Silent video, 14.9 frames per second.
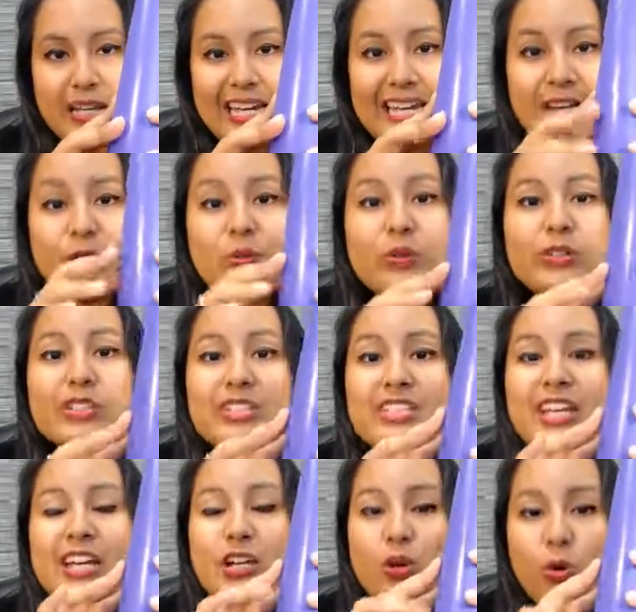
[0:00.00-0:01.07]
it will
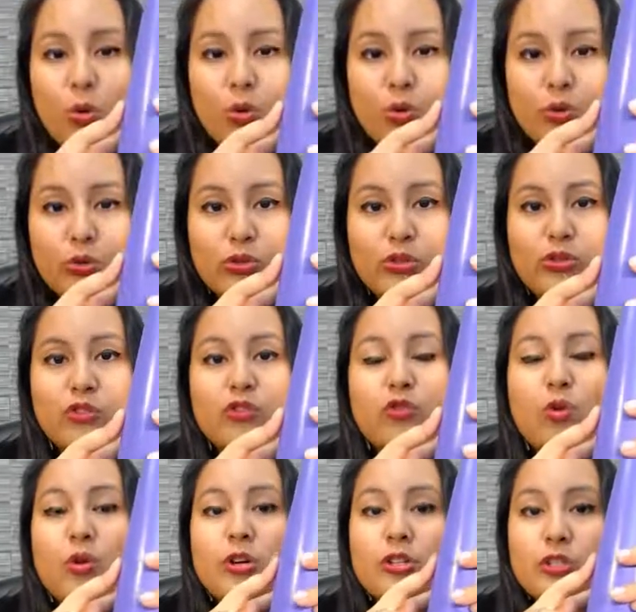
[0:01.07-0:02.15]
stay cold
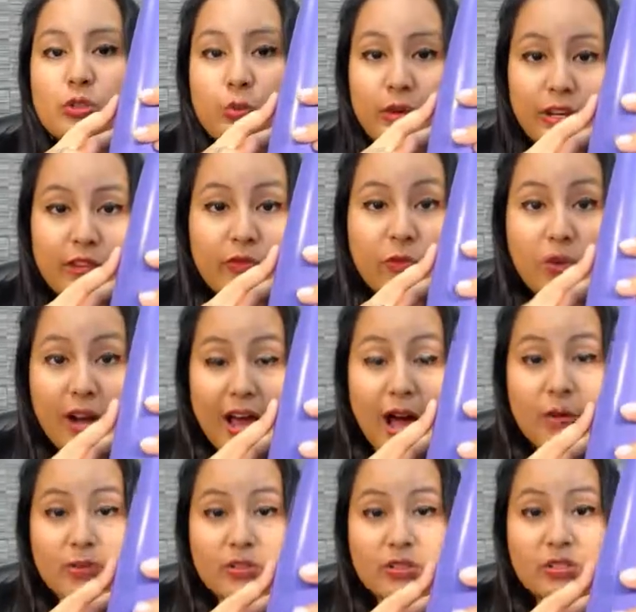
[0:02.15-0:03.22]
for 24
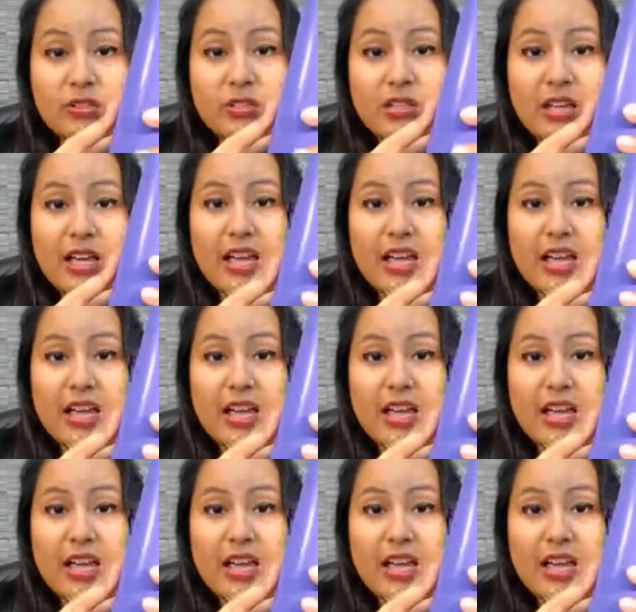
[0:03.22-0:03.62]
hours.